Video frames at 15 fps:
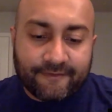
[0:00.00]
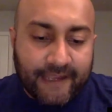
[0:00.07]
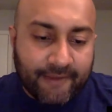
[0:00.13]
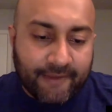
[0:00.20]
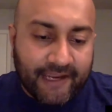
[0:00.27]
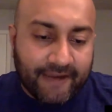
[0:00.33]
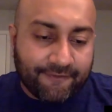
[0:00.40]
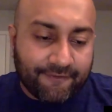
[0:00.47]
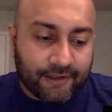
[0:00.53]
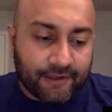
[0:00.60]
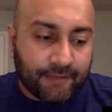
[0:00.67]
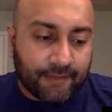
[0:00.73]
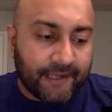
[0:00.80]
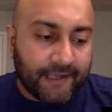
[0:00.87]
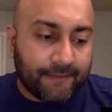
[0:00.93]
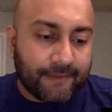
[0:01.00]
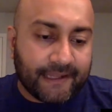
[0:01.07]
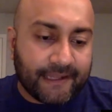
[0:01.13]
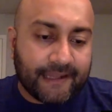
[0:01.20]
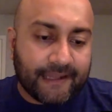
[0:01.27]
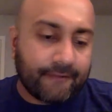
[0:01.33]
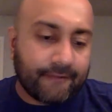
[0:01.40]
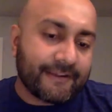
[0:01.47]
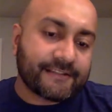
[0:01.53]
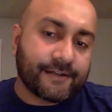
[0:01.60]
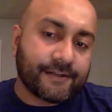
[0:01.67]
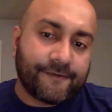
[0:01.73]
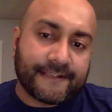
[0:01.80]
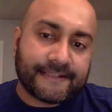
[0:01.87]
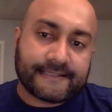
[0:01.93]
MIA for a little bit and then
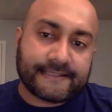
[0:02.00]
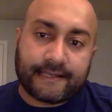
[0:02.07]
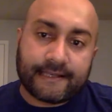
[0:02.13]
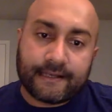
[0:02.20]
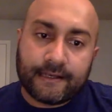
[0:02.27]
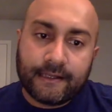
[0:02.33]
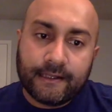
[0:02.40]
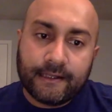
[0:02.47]
resurface and